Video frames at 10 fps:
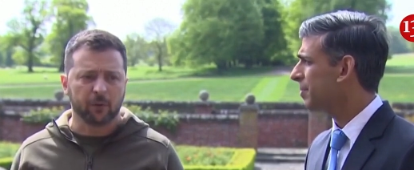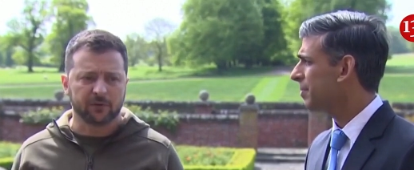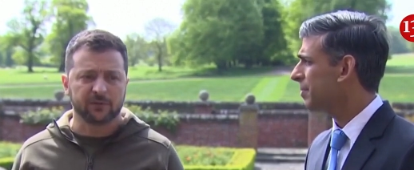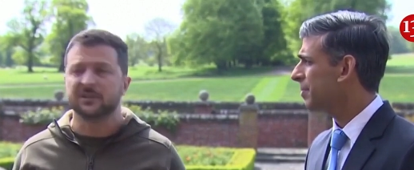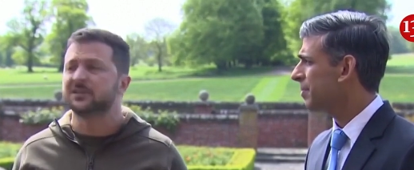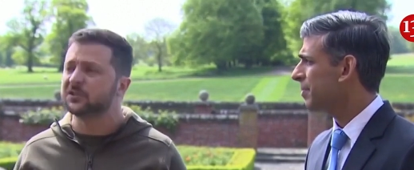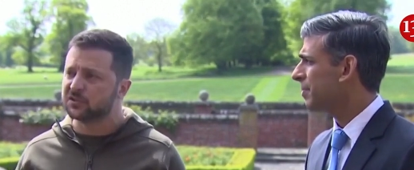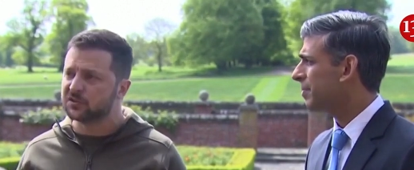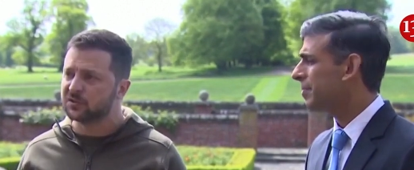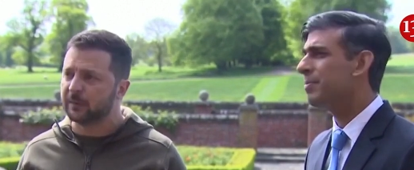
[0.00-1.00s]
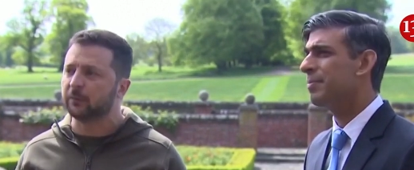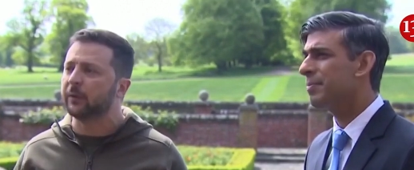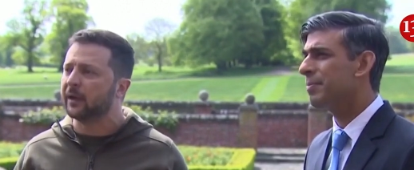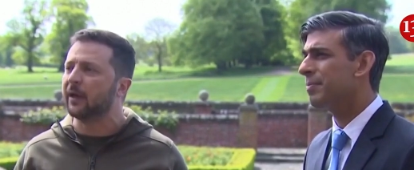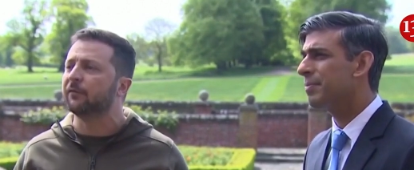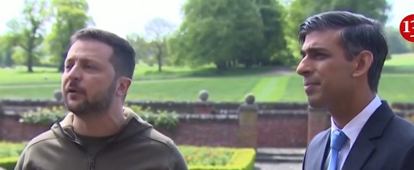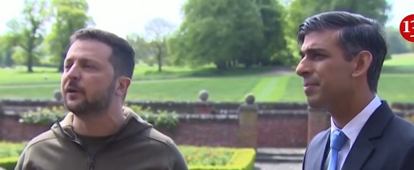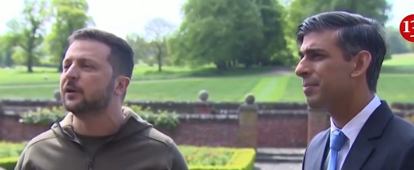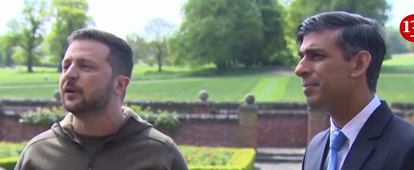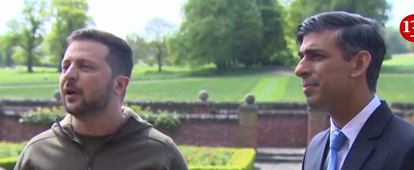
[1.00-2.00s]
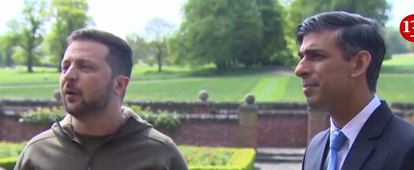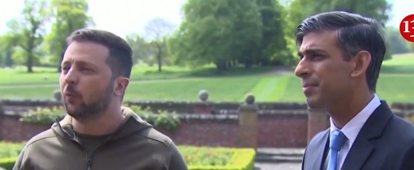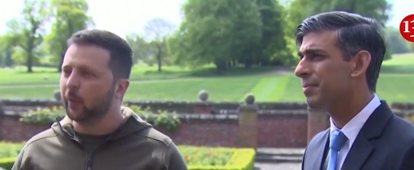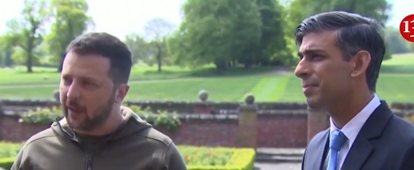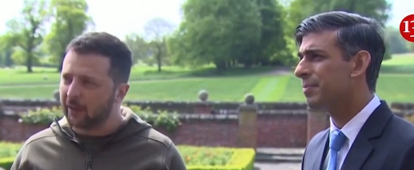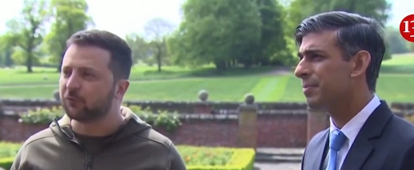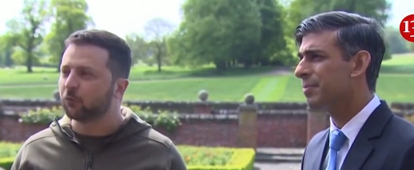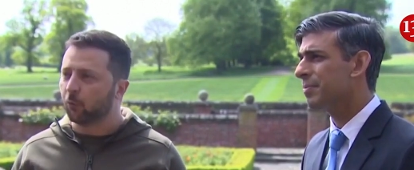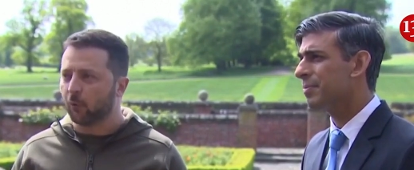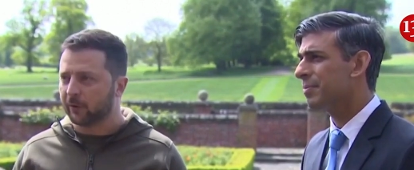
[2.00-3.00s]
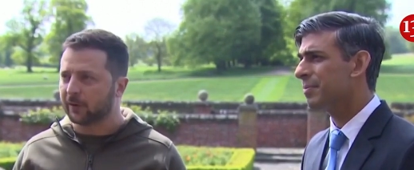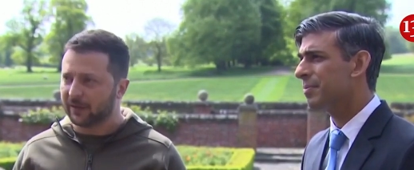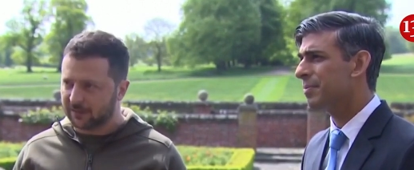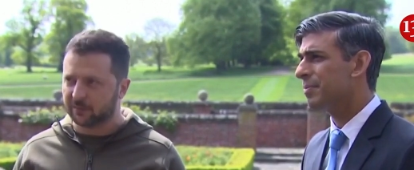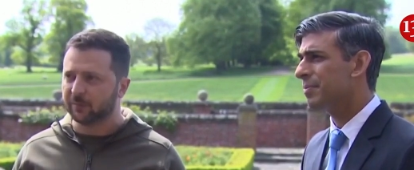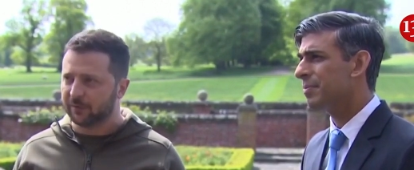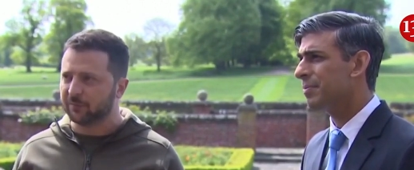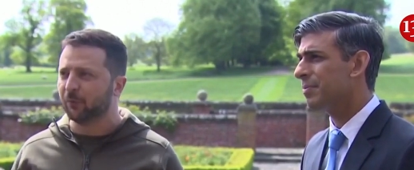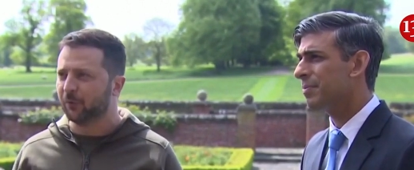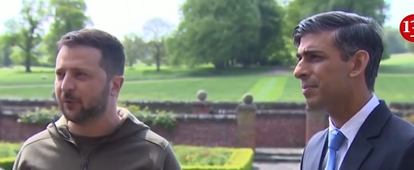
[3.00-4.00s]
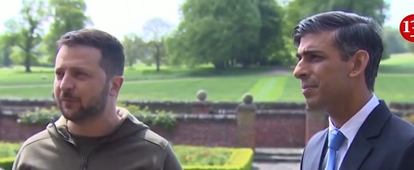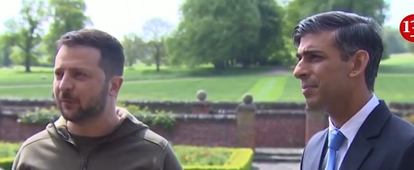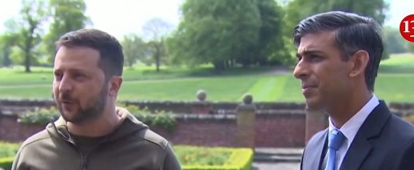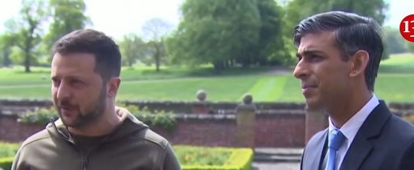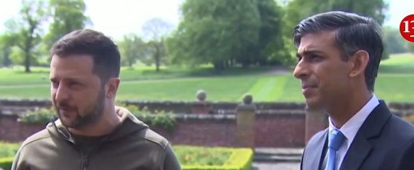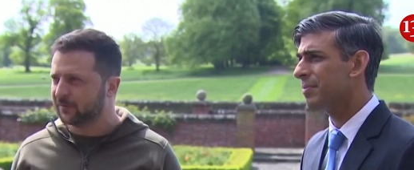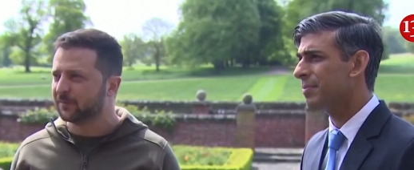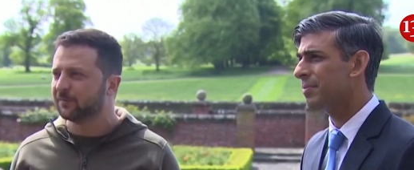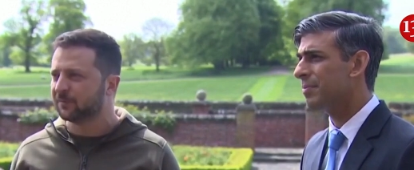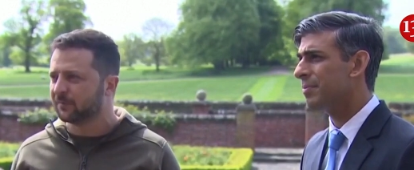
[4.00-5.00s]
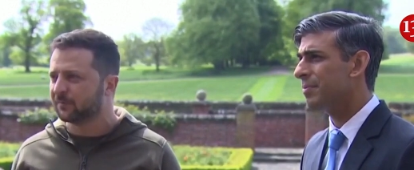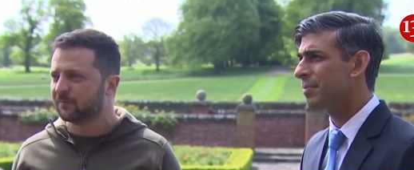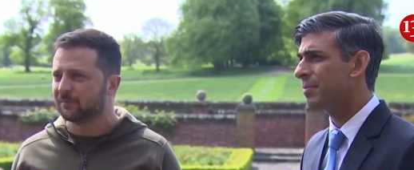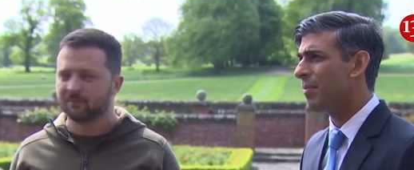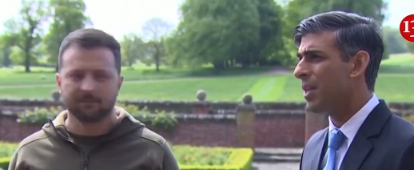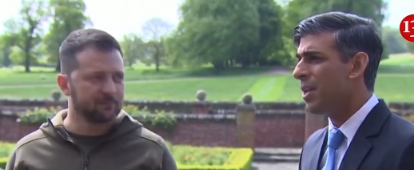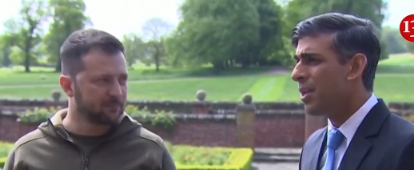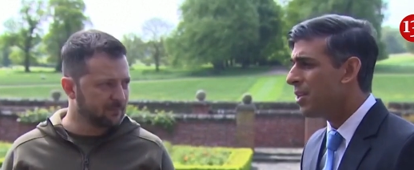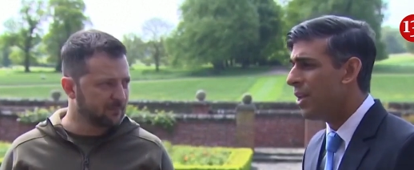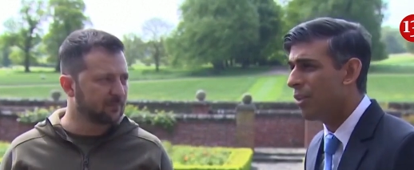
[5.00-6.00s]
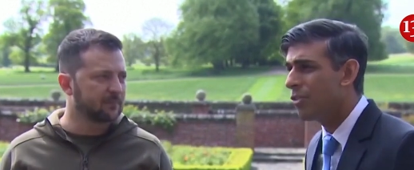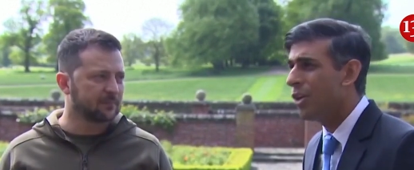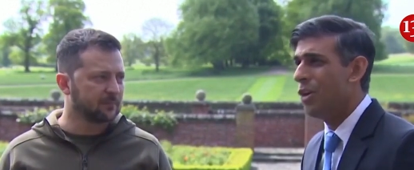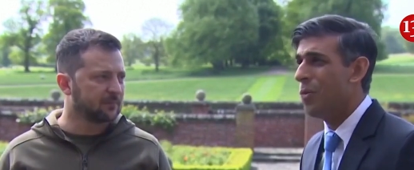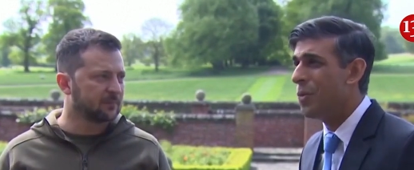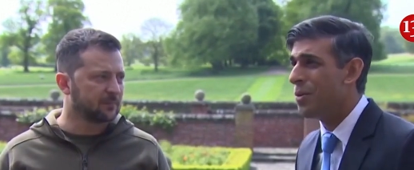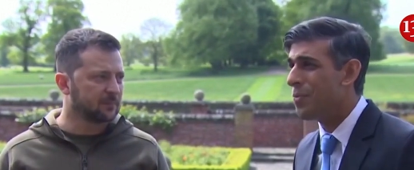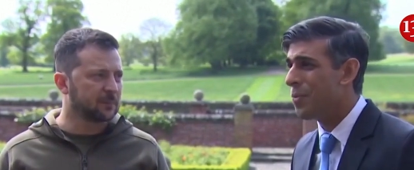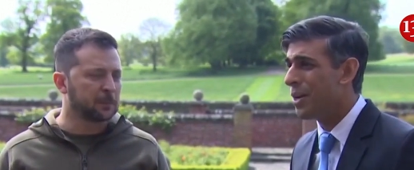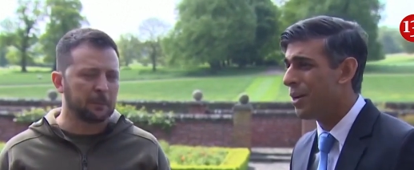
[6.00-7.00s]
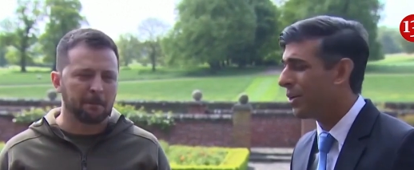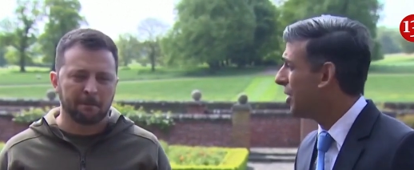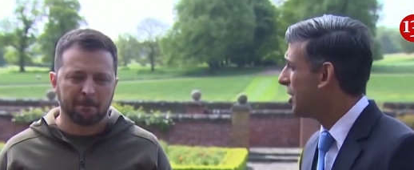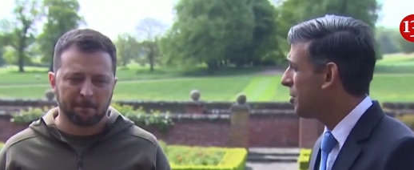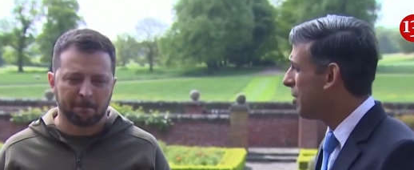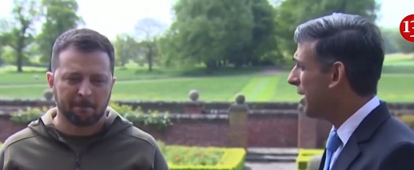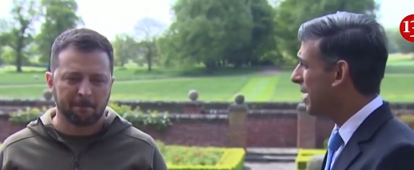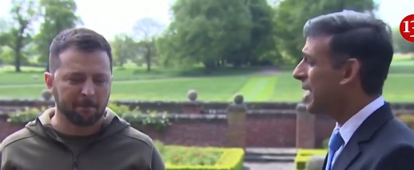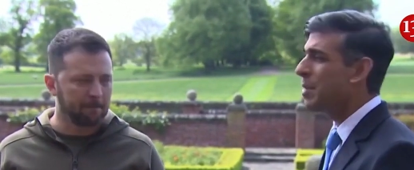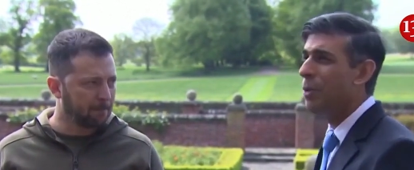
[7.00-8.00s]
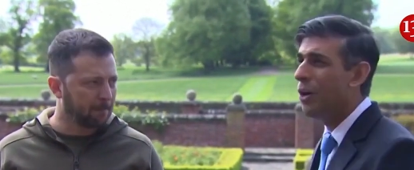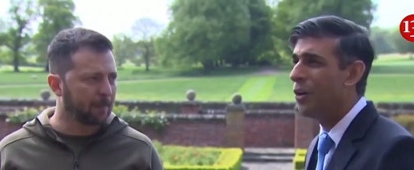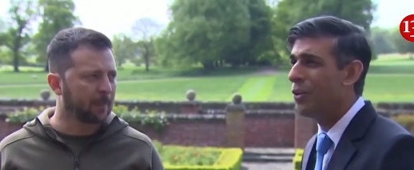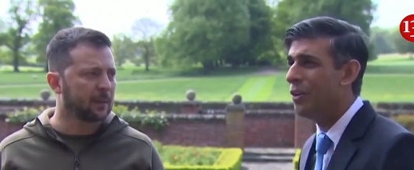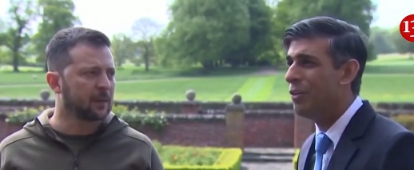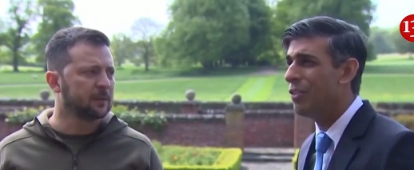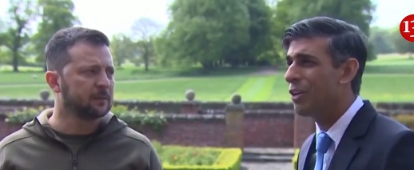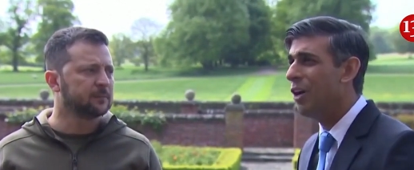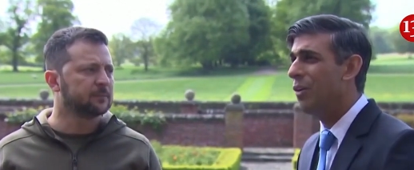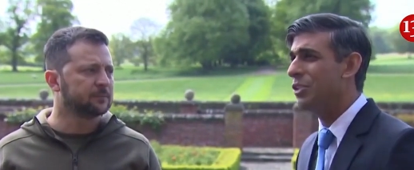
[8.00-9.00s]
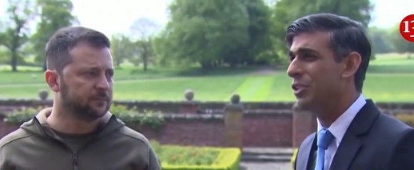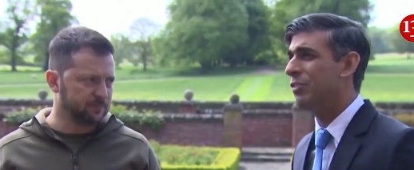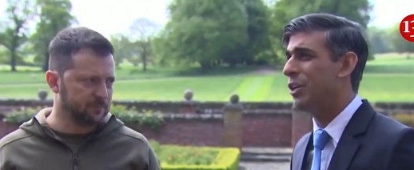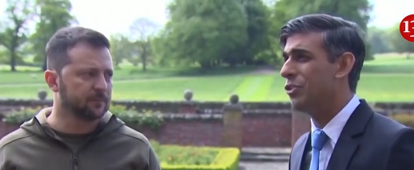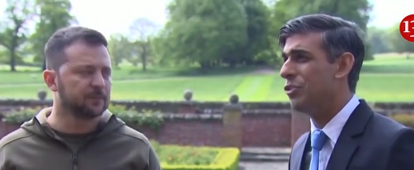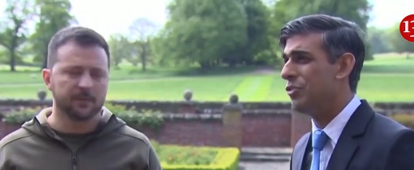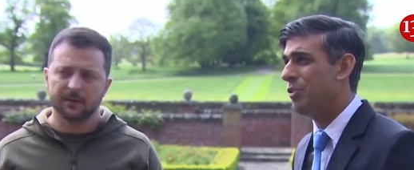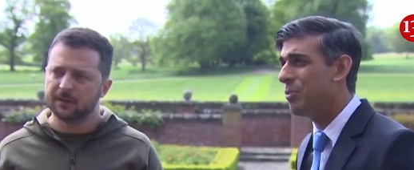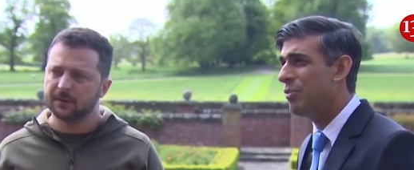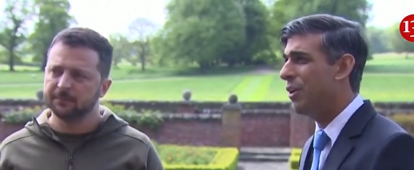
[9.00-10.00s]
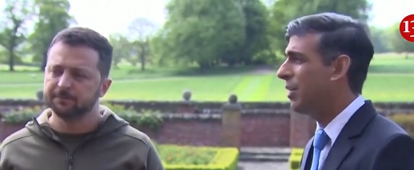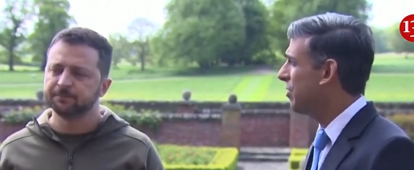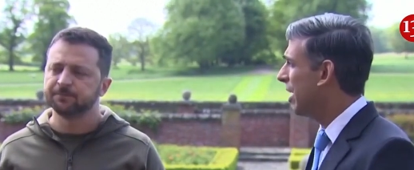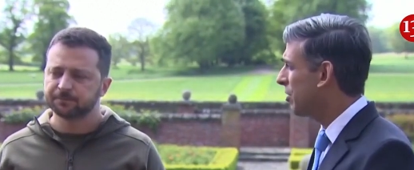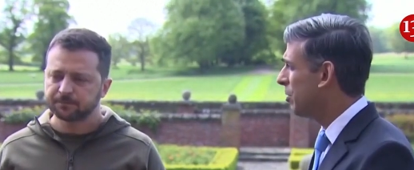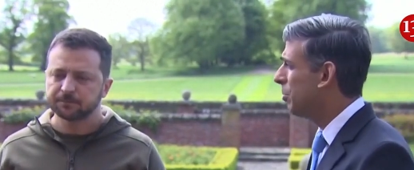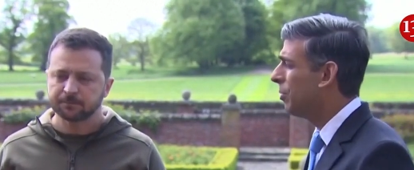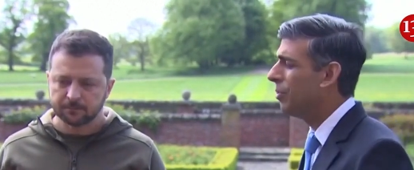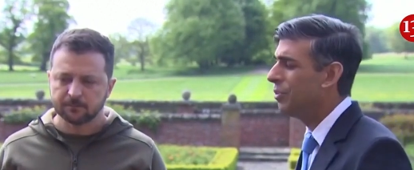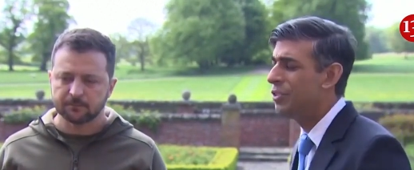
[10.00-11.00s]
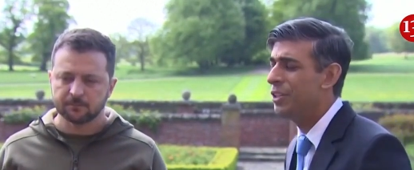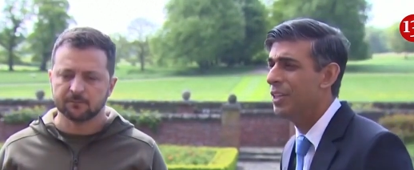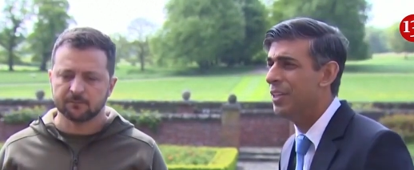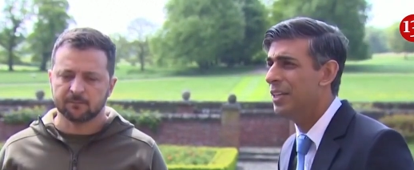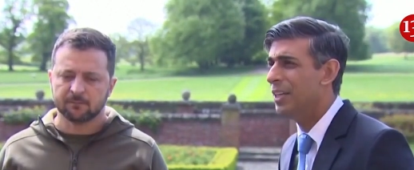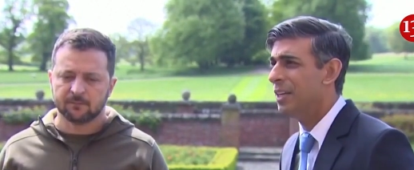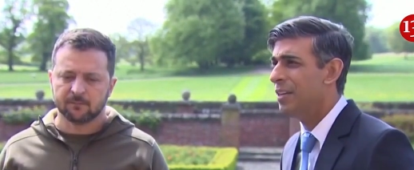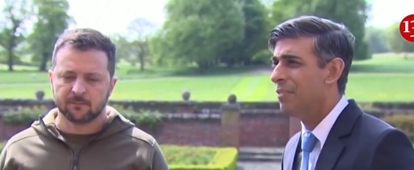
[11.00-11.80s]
Speaker 1: important decisions, but we have we have to work a little bit more on it.
Speaker 2: Yes, look, we, we are going to be a key part of the coalition of countries that provides that support to